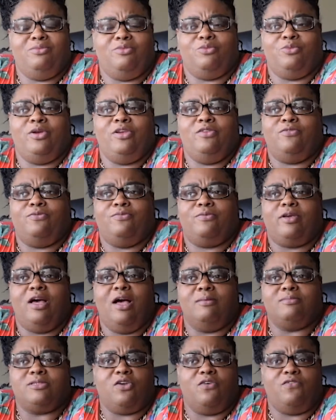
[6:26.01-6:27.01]
We've
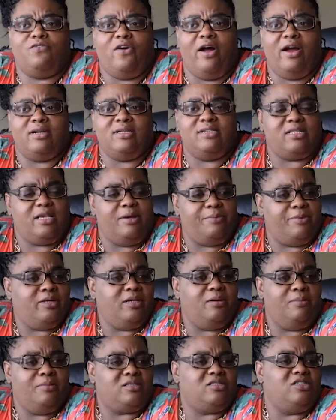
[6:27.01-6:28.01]
come so far in this
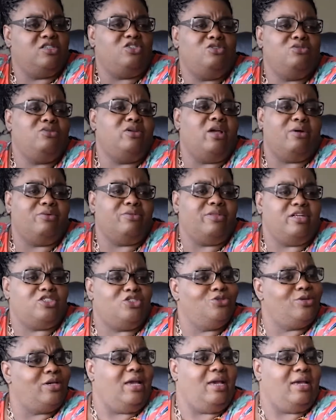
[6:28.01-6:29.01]
epidemic to, you know, that
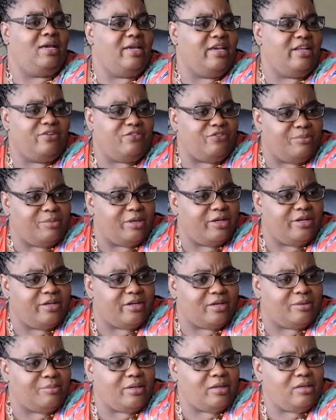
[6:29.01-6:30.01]
you can't get it from
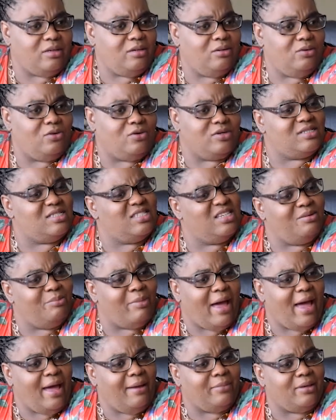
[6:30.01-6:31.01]
hugging me or sitting
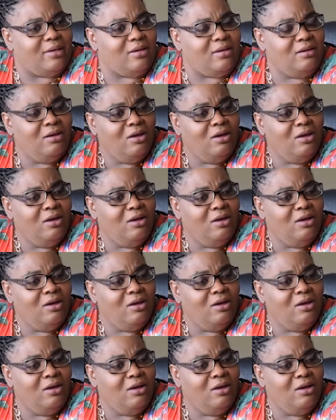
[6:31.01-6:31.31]
by me